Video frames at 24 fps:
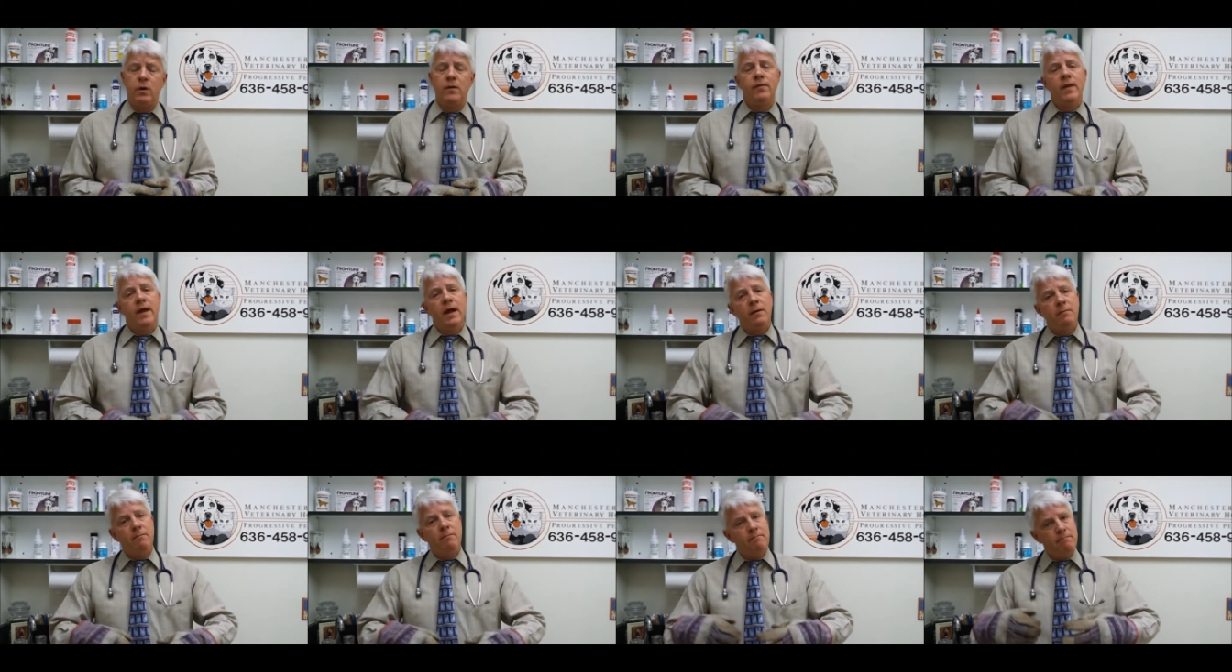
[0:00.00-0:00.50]
When
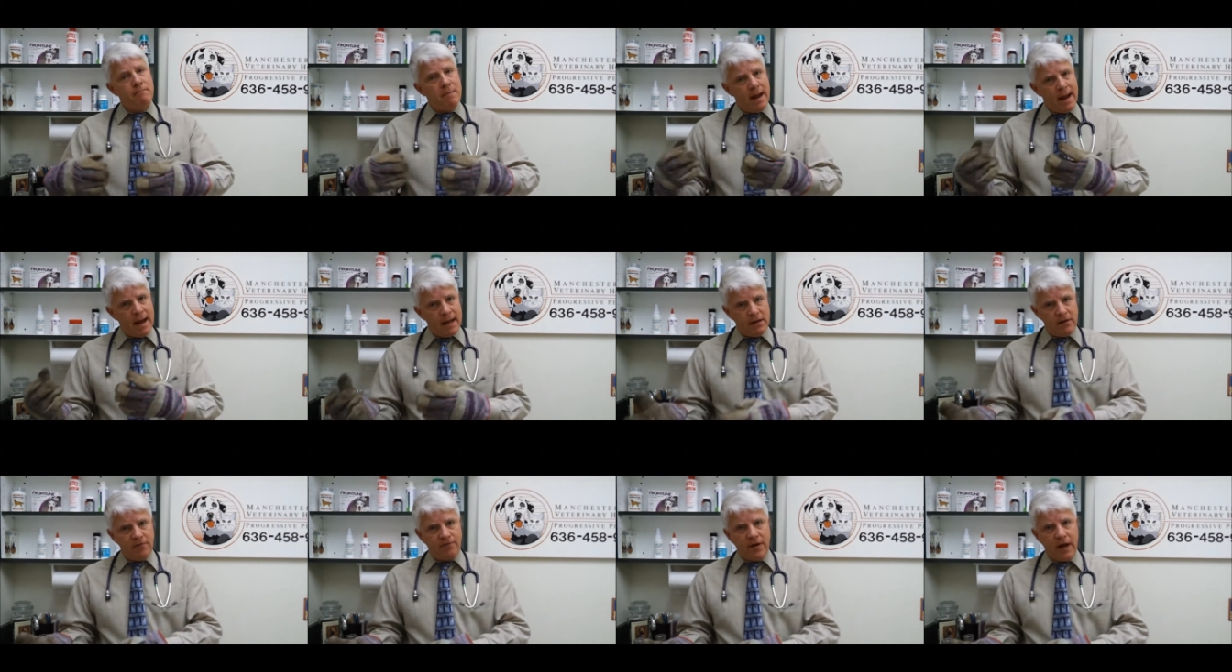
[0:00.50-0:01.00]
they
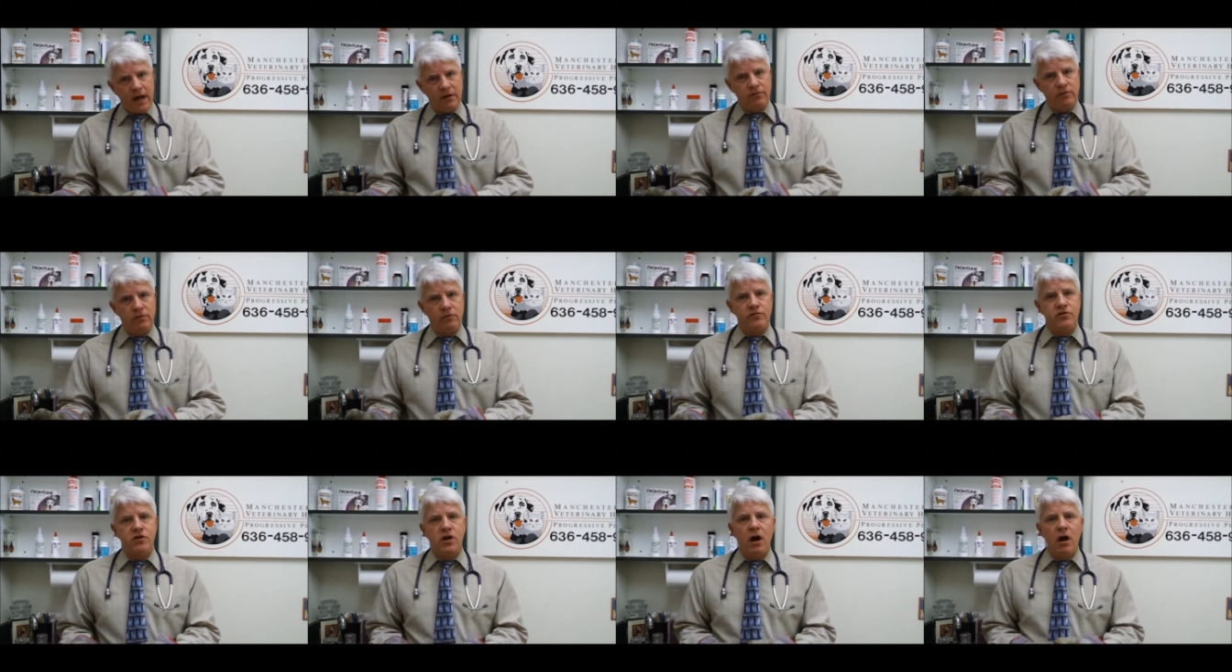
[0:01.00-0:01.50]

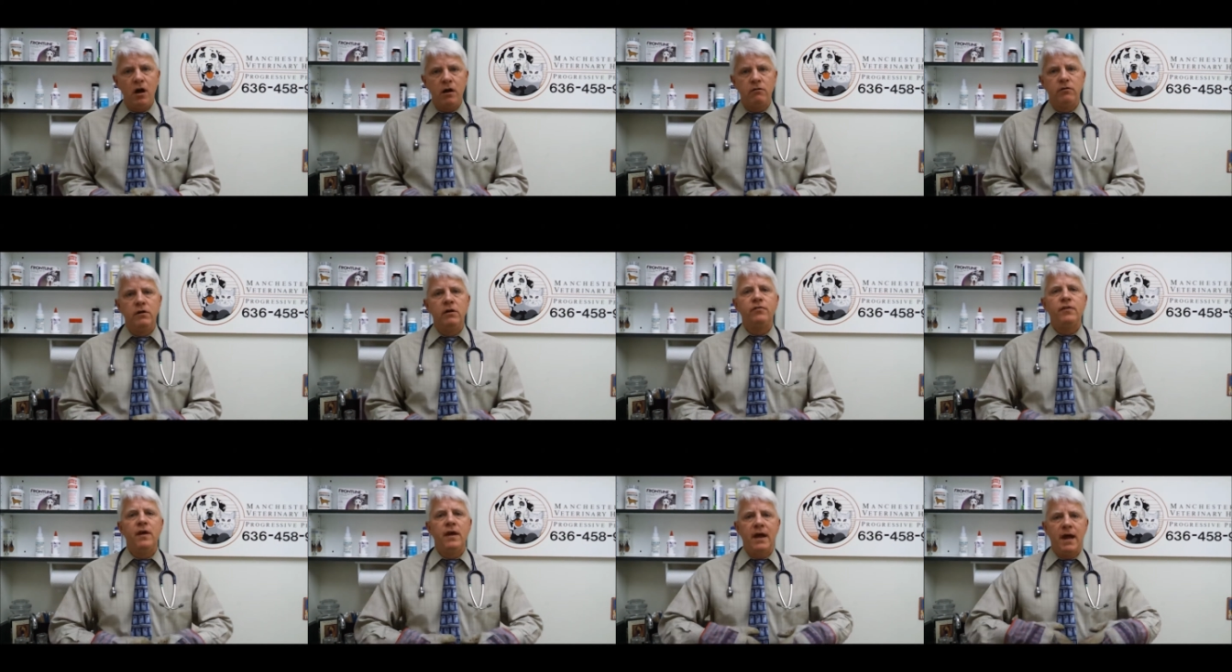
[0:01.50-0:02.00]
manufacture
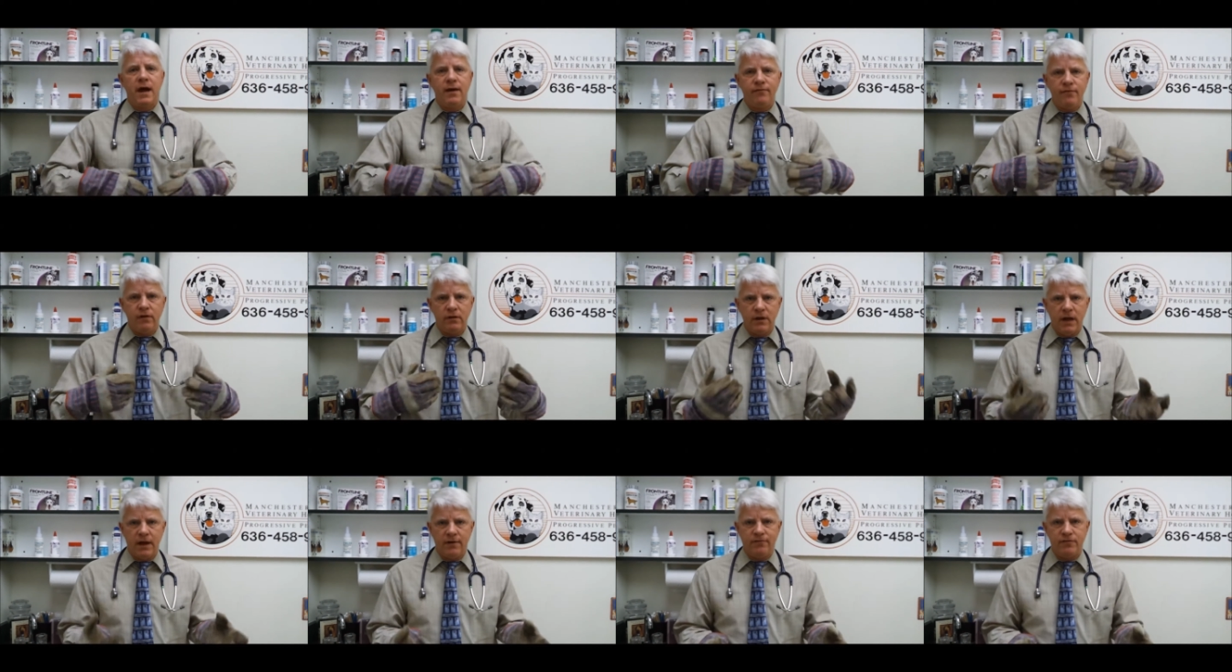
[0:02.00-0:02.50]
chocolate, they have
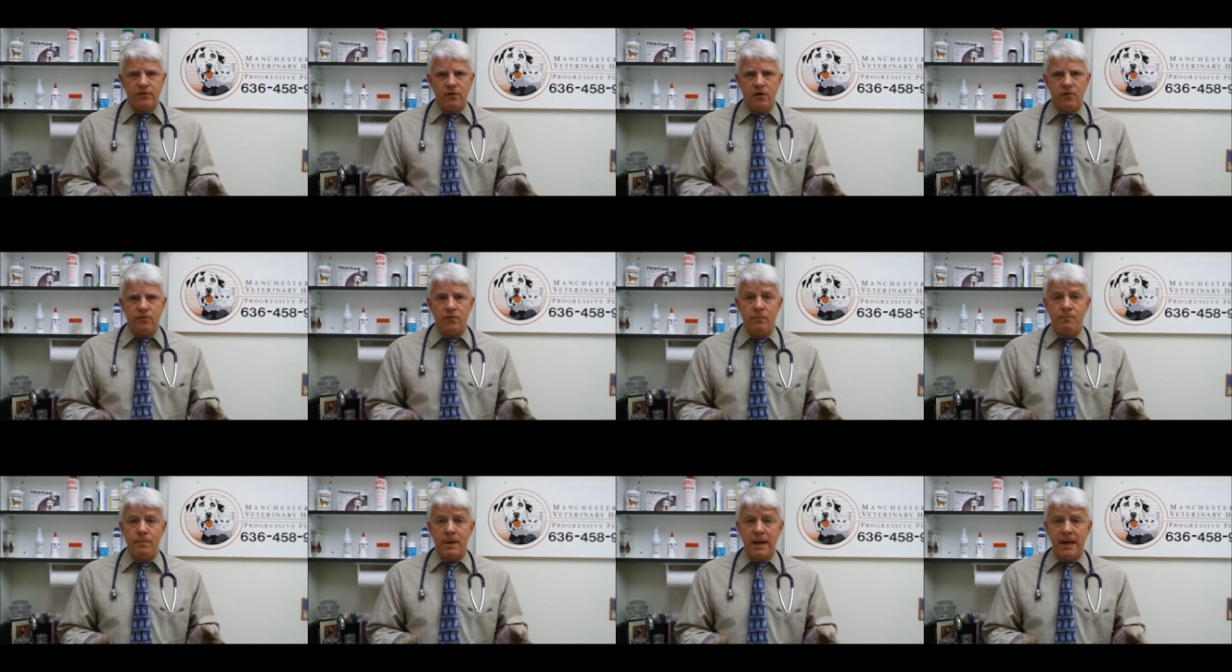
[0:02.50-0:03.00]
the
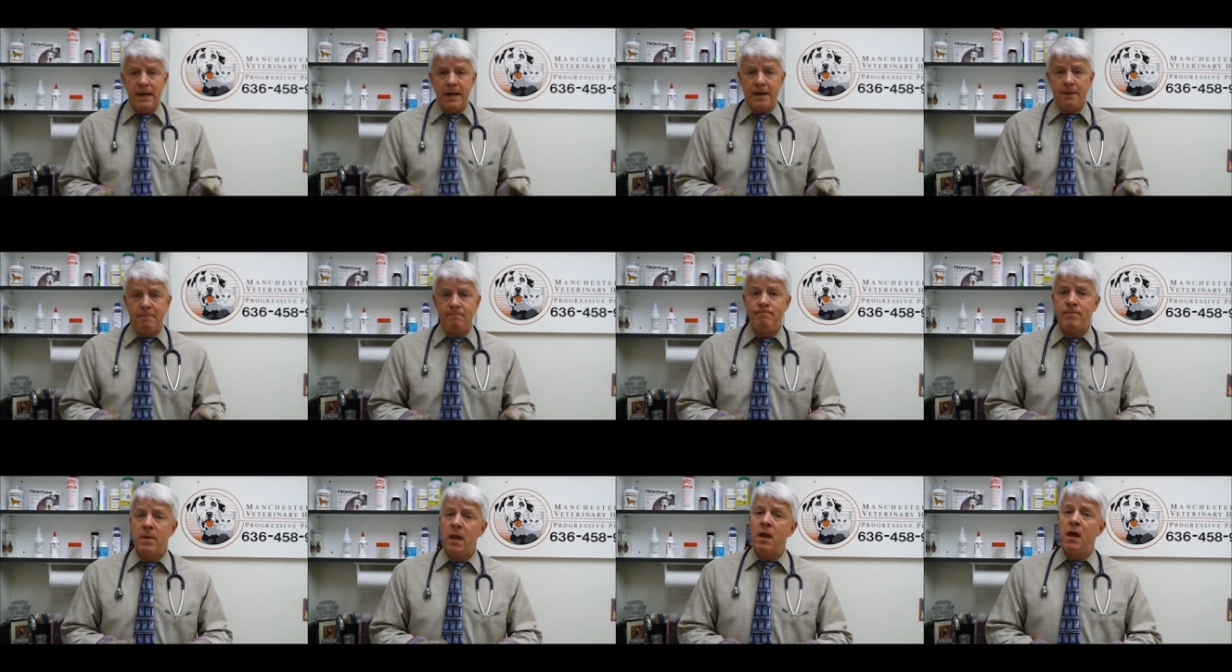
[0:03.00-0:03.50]
leftover
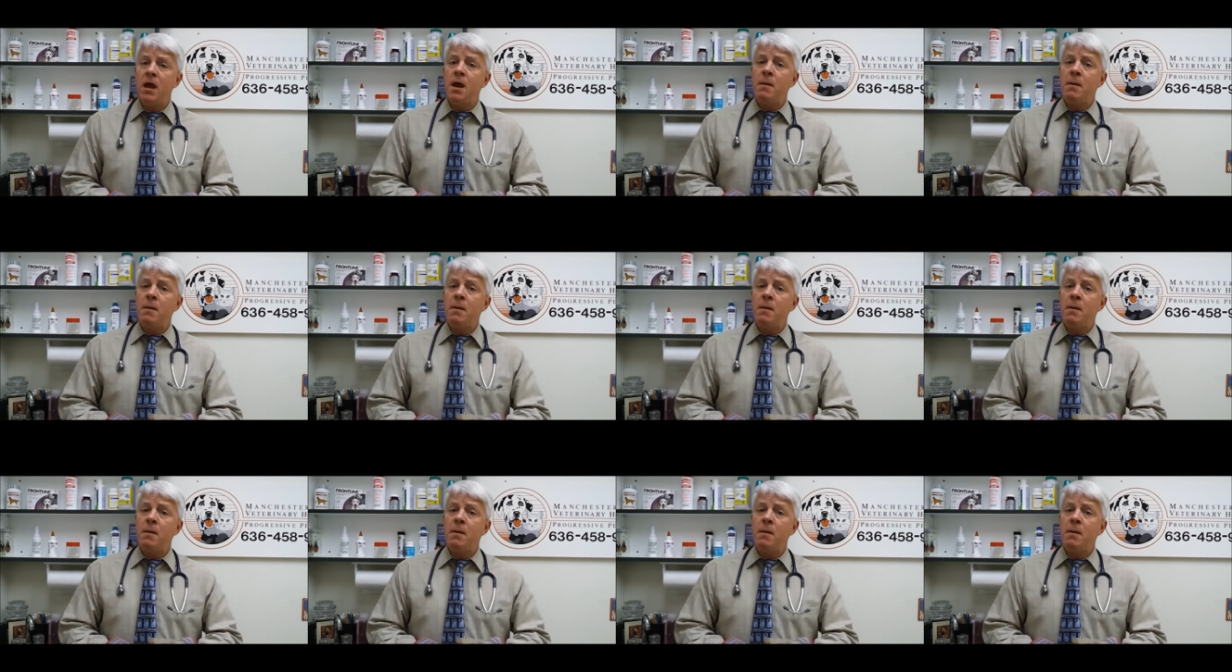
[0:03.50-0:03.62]
bean.